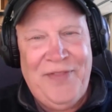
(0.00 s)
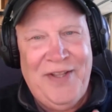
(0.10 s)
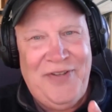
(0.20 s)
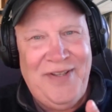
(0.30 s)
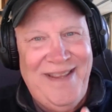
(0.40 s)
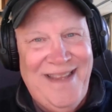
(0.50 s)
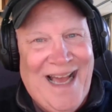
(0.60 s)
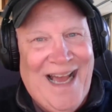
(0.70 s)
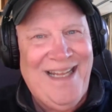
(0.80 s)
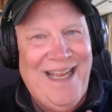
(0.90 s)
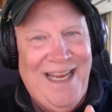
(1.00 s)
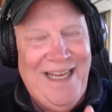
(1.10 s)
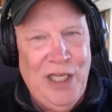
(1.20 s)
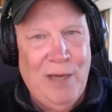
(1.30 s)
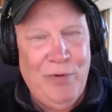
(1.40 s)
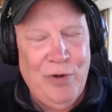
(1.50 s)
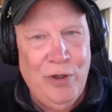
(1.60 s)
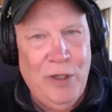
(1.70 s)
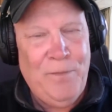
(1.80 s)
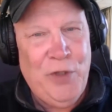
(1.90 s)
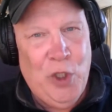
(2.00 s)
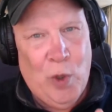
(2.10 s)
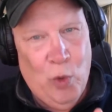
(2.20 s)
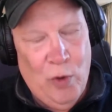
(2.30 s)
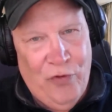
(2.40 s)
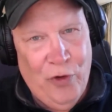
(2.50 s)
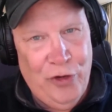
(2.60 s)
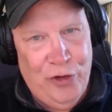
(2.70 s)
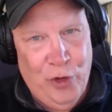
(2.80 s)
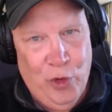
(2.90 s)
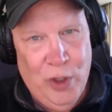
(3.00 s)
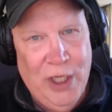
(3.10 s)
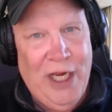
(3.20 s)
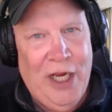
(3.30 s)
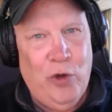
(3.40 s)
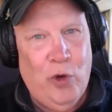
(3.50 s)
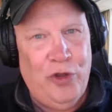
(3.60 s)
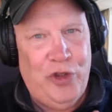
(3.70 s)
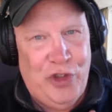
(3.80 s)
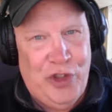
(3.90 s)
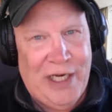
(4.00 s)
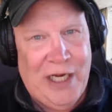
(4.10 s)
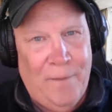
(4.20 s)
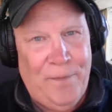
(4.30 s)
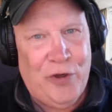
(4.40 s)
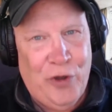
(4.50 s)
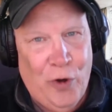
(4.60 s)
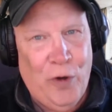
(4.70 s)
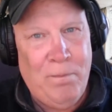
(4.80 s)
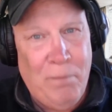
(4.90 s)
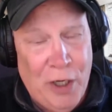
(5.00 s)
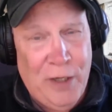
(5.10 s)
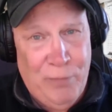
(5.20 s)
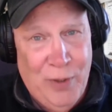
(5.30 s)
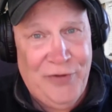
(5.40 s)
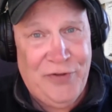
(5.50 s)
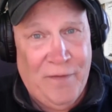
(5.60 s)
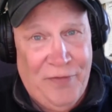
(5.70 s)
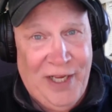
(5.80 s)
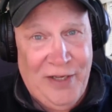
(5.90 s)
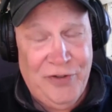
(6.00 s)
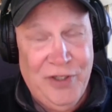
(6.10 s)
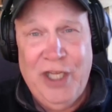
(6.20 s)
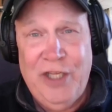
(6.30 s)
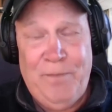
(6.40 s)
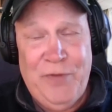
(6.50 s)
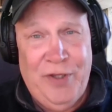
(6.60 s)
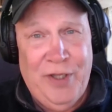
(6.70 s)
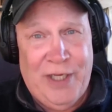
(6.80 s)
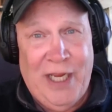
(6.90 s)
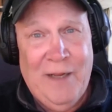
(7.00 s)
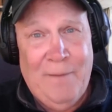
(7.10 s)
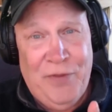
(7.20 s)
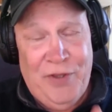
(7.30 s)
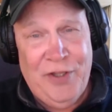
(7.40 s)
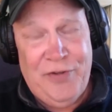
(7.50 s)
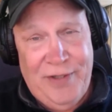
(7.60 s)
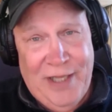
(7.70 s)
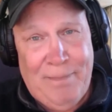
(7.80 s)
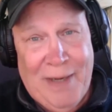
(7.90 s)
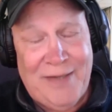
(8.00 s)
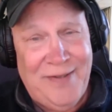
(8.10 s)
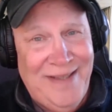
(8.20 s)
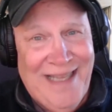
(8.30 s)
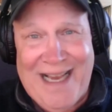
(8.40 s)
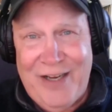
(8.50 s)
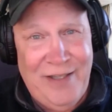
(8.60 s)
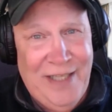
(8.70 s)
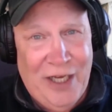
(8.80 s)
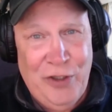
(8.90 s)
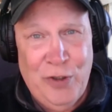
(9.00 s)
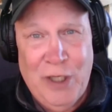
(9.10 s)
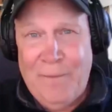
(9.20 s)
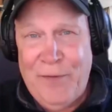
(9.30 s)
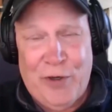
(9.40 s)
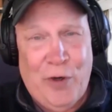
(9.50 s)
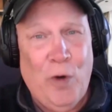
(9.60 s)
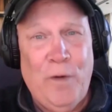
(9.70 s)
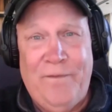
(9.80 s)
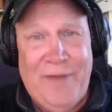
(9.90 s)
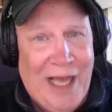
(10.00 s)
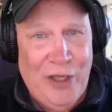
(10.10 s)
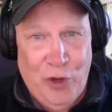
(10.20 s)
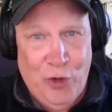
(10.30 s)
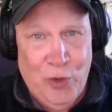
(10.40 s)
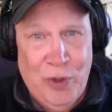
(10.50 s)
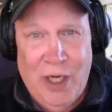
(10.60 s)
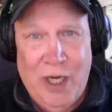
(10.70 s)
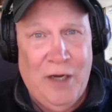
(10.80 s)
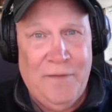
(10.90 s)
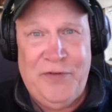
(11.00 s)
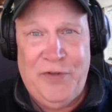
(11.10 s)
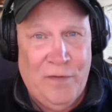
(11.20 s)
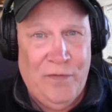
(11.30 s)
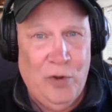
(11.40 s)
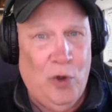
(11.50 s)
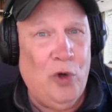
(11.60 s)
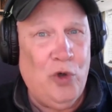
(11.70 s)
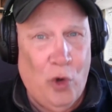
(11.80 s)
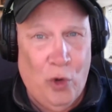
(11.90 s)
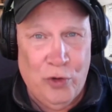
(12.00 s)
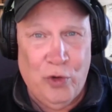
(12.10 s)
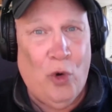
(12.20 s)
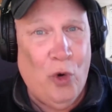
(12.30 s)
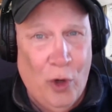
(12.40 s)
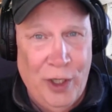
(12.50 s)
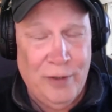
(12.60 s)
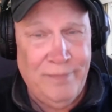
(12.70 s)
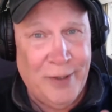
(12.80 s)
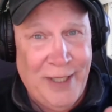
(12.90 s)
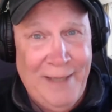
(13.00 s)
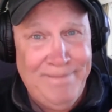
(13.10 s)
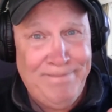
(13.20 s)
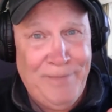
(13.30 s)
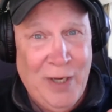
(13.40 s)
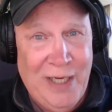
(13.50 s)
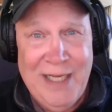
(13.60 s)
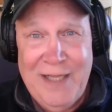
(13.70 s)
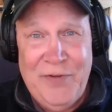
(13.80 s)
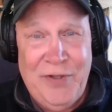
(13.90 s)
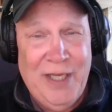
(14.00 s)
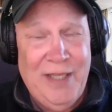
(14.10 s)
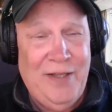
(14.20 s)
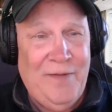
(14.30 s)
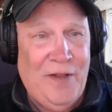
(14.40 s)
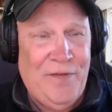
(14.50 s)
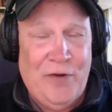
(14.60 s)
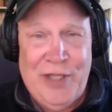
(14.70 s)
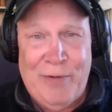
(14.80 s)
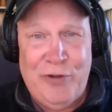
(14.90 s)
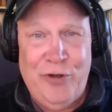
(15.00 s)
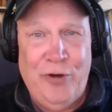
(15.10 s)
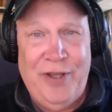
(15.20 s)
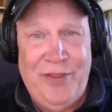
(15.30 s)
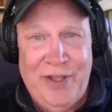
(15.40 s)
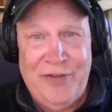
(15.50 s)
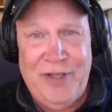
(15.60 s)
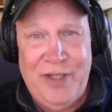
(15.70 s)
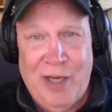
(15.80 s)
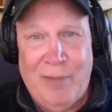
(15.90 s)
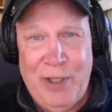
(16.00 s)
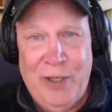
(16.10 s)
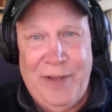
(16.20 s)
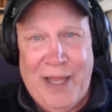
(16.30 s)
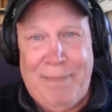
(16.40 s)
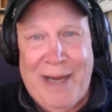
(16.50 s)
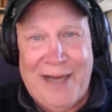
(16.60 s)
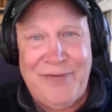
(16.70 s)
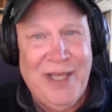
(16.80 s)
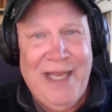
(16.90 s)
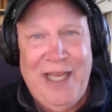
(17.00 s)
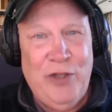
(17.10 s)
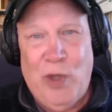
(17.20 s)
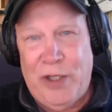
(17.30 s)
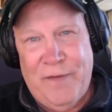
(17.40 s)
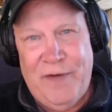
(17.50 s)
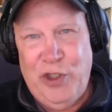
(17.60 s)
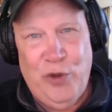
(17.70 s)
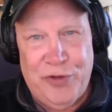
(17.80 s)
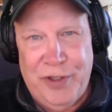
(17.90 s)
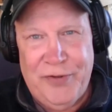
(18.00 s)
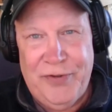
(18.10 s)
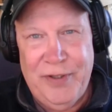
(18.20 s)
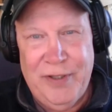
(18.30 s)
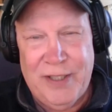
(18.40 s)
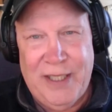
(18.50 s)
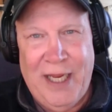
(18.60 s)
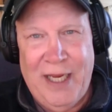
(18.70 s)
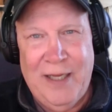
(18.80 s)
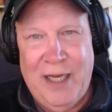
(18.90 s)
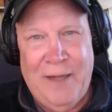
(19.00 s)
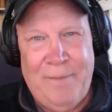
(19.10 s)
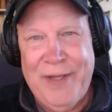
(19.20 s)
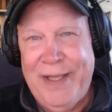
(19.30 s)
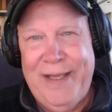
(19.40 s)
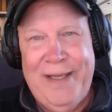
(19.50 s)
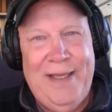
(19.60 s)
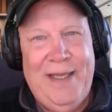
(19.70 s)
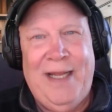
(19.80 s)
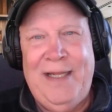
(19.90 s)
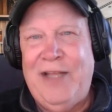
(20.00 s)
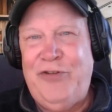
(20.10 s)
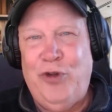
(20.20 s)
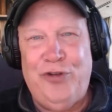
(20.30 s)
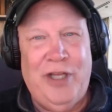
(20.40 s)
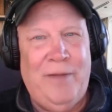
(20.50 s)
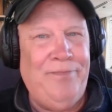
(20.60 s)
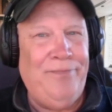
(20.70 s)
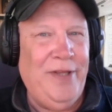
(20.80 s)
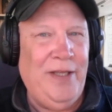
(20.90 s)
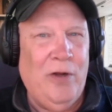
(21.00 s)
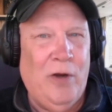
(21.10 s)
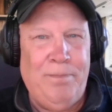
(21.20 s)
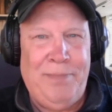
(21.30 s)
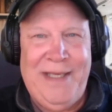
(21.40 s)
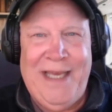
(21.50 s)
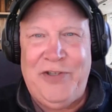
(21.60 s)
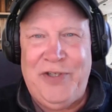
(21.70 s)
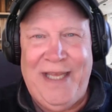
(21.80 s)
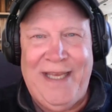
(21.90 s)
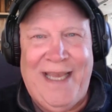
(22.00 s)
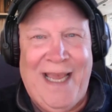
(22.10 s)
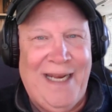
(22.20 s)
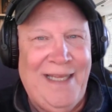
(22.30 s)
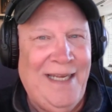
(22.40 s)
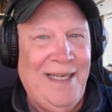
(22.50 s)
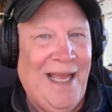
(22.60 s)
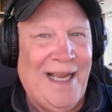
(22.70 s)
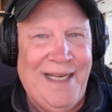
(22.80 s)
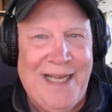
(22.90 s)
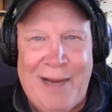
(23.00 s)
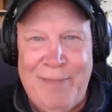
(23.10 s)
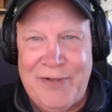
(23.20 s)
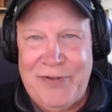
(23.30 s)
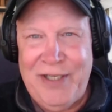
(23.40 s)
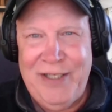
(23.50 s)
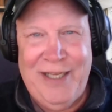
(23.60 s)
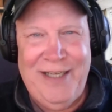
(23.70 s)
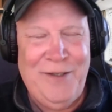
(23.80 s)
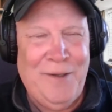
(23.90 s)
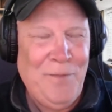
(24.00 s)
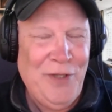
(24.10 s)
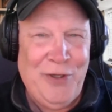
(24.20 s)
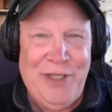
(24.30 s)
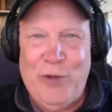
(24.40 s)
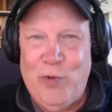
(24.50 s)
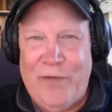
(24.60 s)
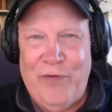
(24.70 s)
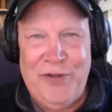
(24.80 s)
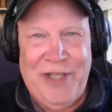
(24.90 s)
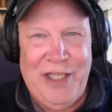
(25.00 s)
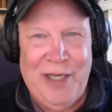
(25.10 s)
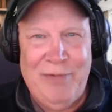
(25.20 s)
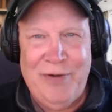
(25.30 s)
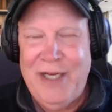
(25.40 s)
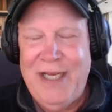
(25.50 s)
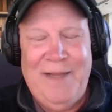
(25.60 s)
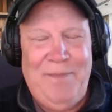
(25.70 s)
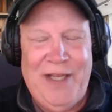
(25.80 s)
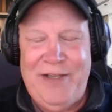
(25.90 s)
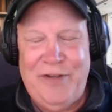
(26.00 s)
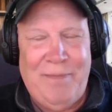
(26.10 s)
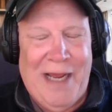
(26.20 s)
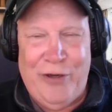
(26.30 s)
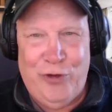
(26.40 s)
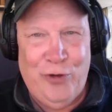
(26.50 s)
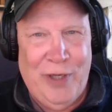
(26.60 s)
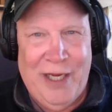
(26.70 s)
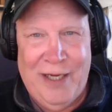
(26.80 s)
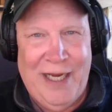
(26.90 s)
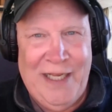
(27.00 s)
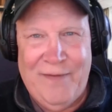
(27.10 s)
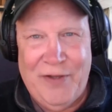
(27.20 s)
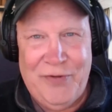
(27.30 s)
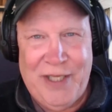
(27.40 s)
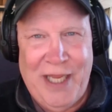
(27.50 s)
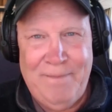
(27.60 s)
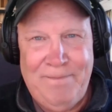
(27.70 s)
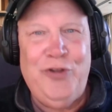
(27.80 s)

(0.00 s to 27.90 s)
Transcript: This is not a number you want to refer to in order to check out the current market price of things, okay? This debt box is not going to tell you the current value of silver or gold or oil, okay? All right. This, as far as I'm concerned, this number here, that box, is relatively useless, okay? Unless you're some, PhD candidate in economics and you need to reference that number, it doesn't matter to any of us, okay?